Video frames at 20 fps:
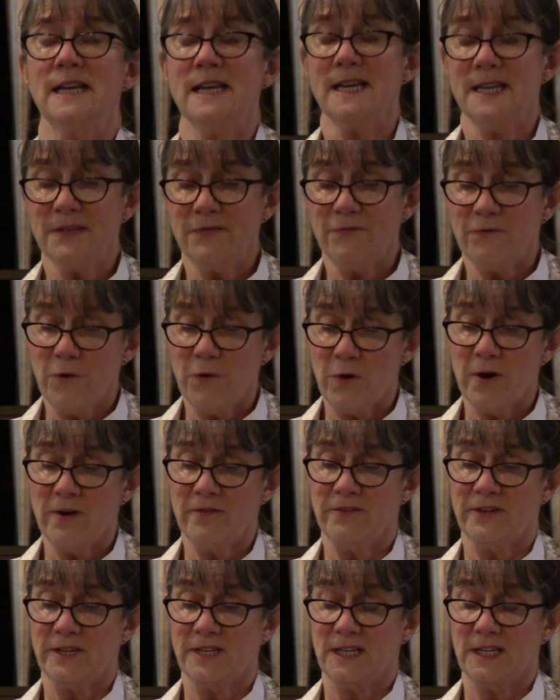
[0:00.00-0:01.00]
he
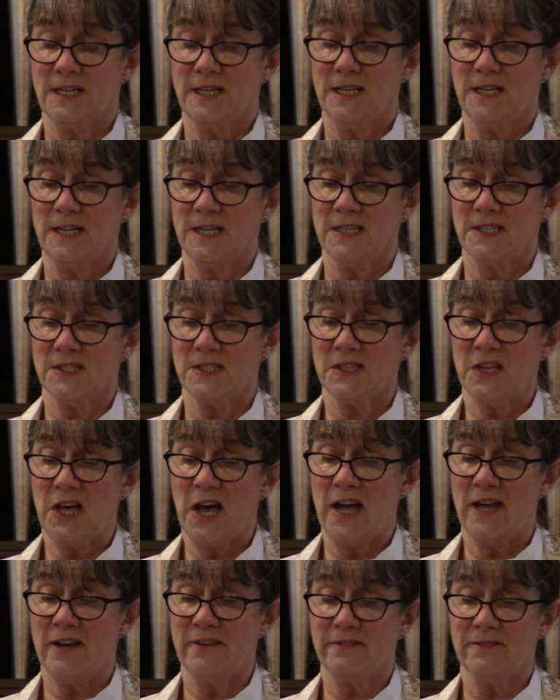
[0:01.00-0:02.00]
forfeited his
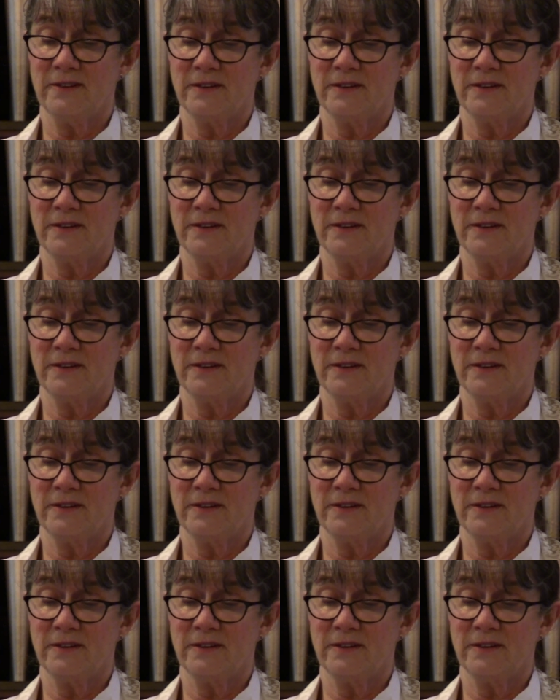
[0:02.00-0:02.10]
life.